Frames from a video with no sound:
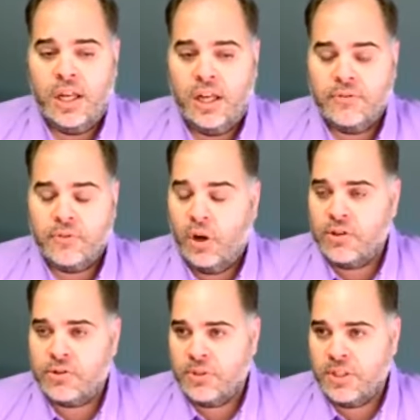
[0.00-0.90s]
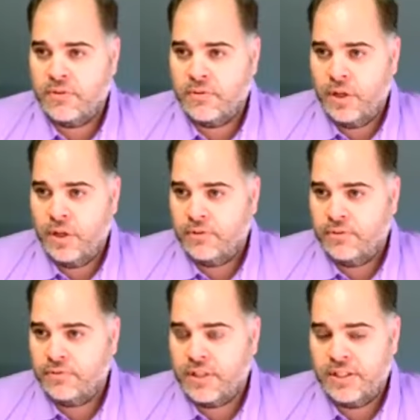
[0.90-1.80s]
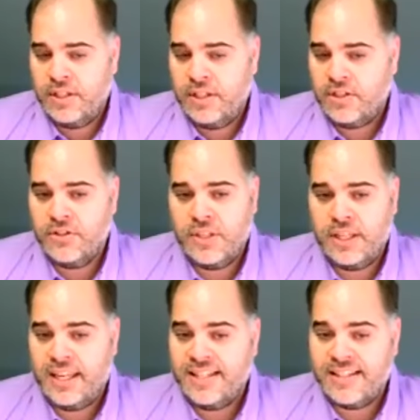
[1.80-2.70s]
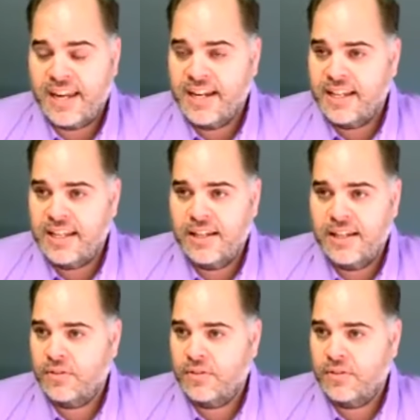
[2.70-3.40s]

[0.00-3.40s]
for all sorts of conditions like anxiety,